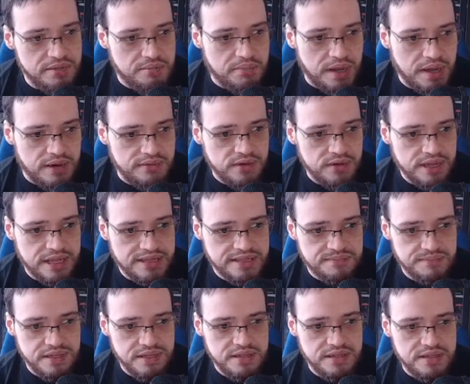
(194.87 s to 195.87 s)
Marvel
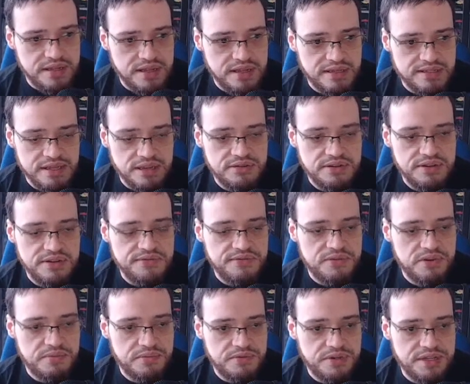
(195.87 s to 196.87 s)
has also
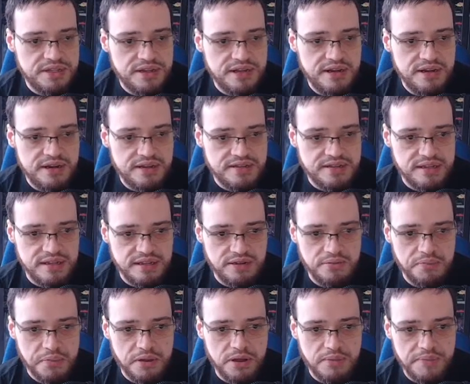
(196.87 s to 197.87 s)
informed retailers that the
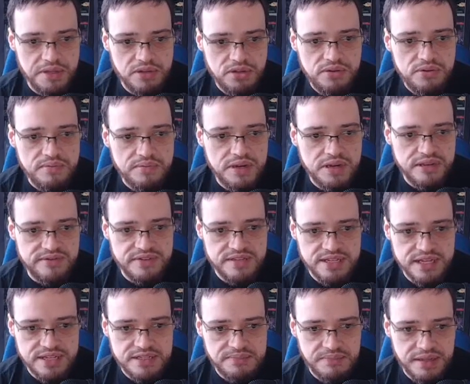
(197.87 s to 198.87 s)
upcoming True
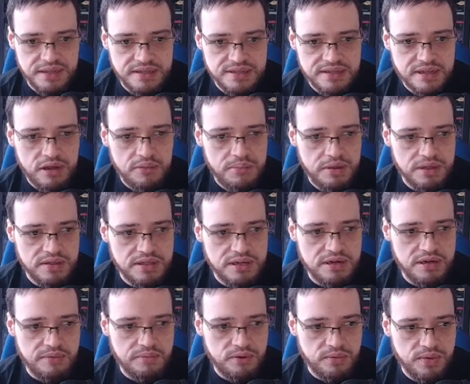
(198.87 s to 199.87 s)
Believers X-Men Scalphunter
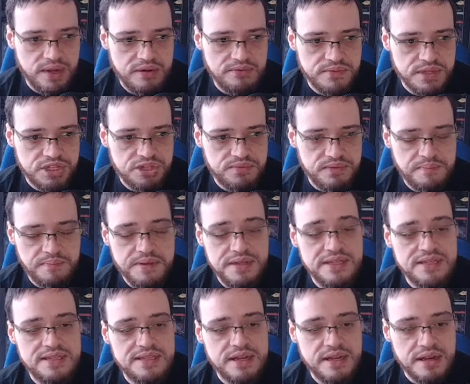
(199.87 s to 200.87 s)
number 1, which
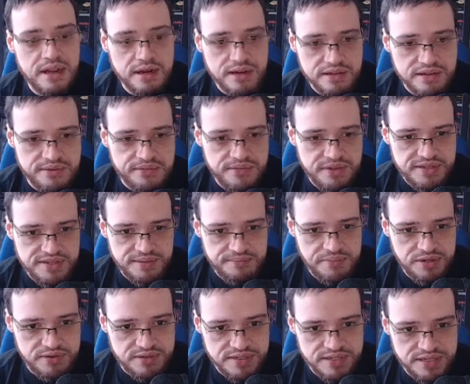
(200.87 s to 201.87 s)
reprints the character first
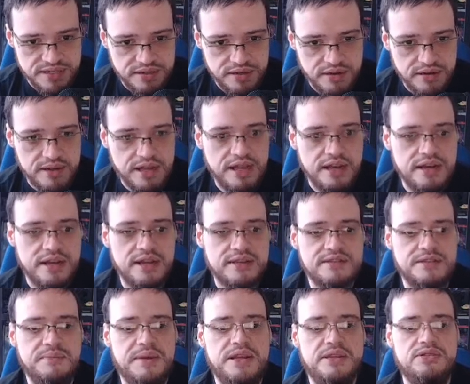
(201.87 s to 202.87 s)
appearance in the Uncanny
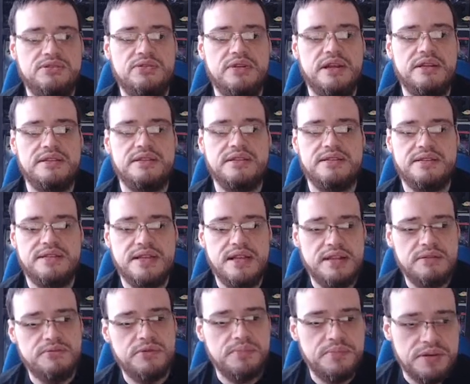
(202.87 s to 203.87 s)
X-Men
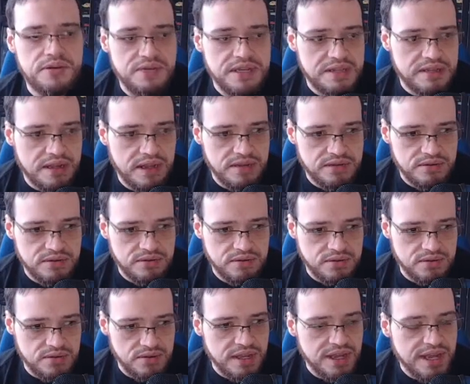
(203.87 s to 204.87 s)
210, will be retitled
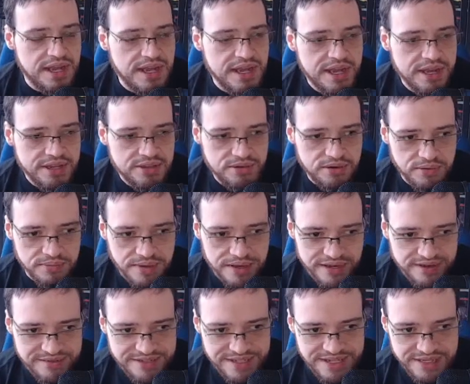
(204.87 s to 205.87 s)
to True
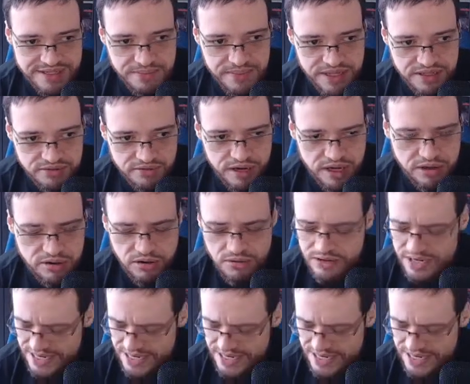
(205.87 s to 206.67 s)
Believers X-Men Greycrow.